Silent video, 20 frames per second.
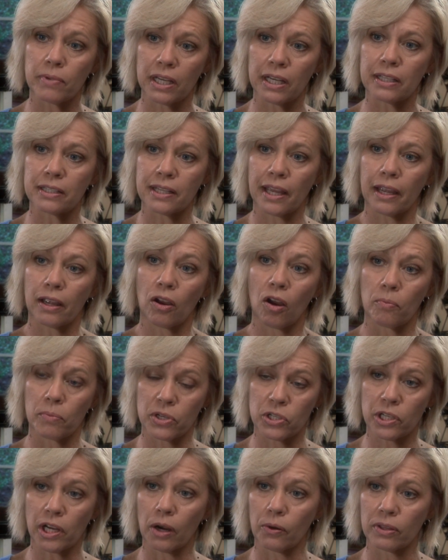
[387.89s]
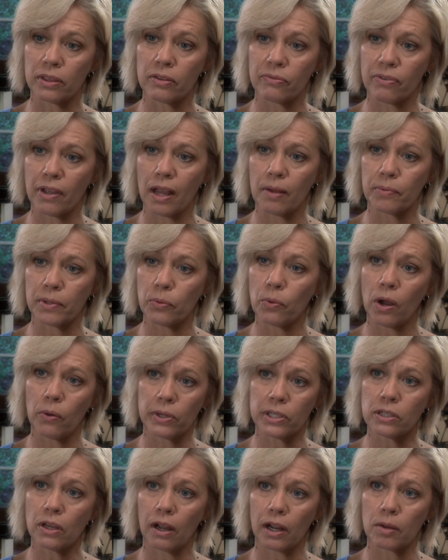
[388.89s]
to take home and share with the family while we
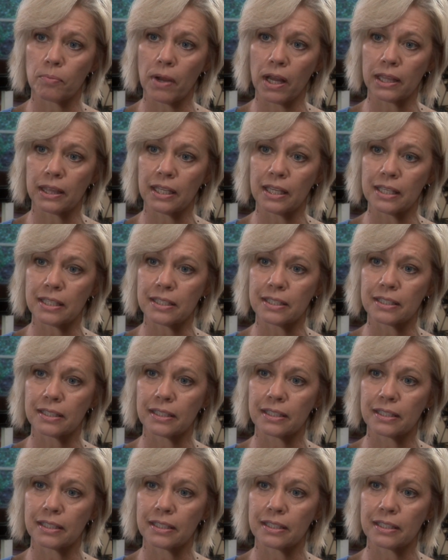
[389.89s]
talk about this?